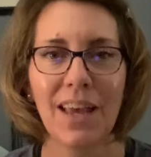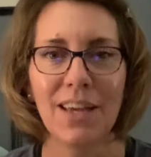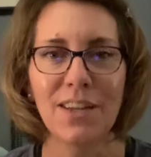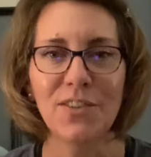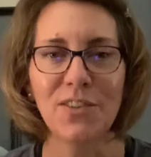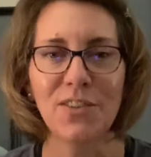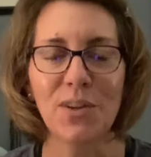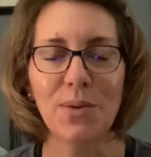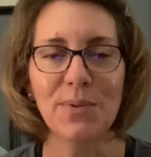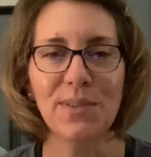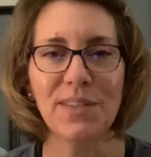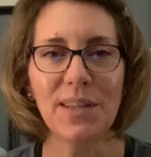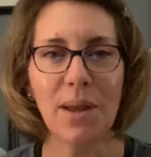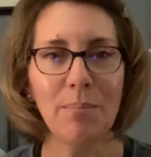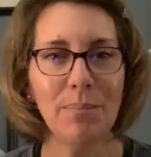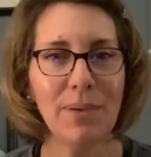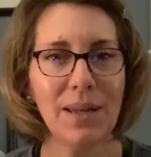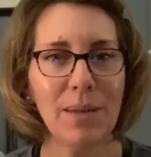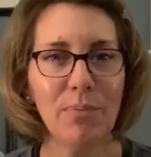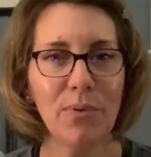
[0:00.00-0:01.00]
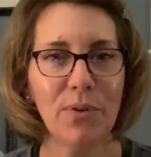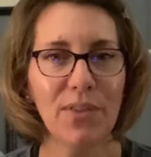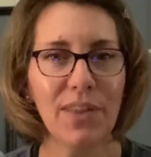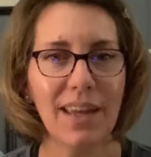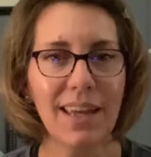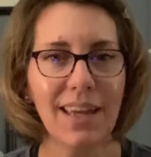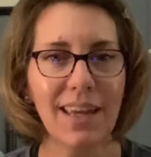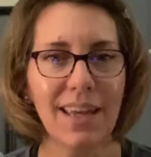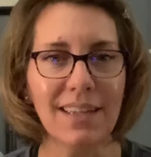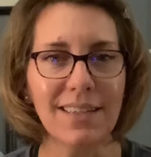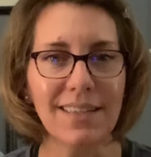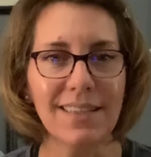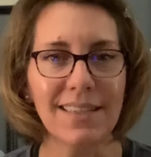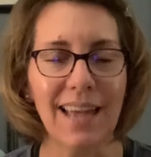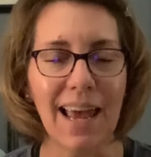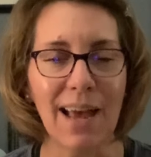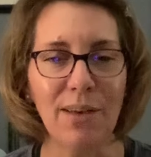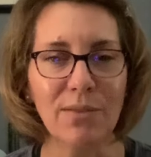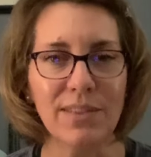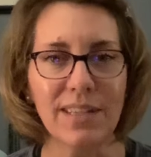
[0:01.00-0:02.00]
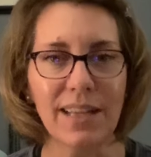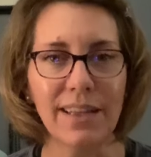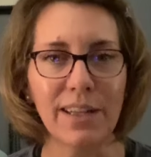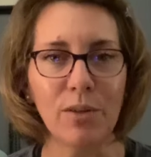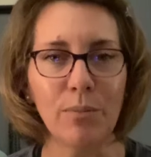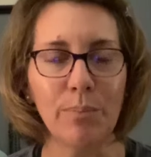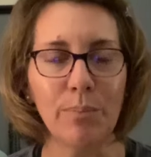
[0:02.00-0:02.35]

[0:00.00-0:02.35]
So some people think it sounds a little